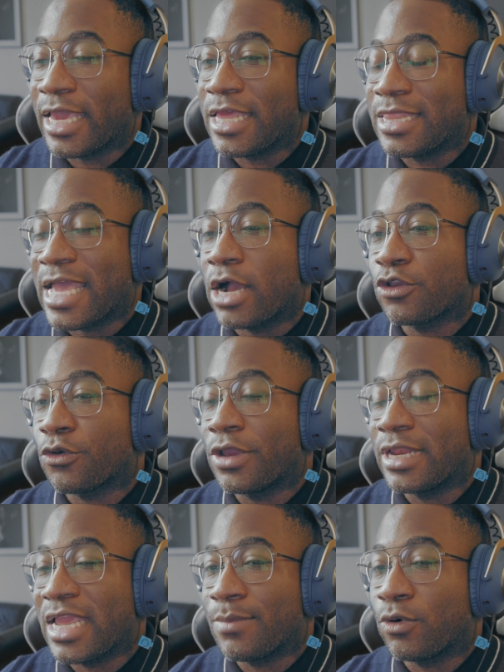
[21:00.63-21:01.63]
And now you're
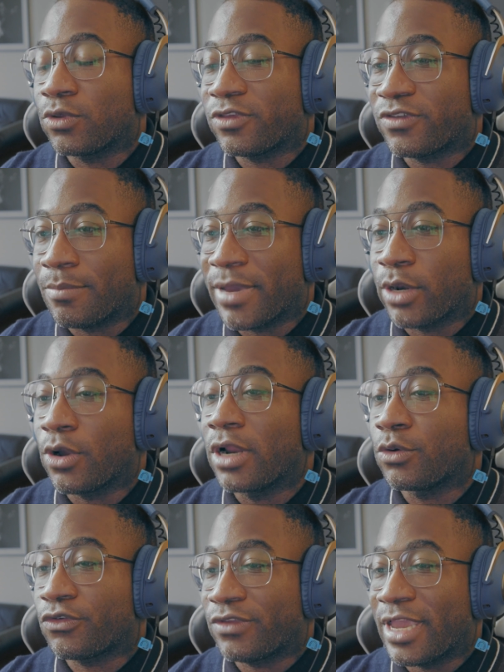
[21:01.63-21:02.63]
enabled to better
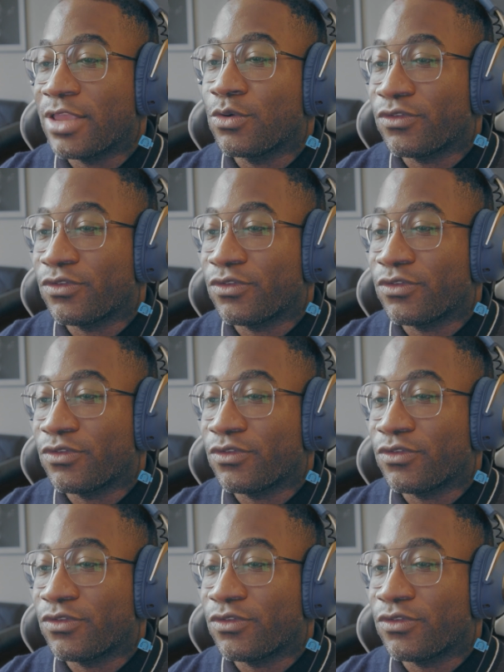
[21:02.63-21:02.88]
understand your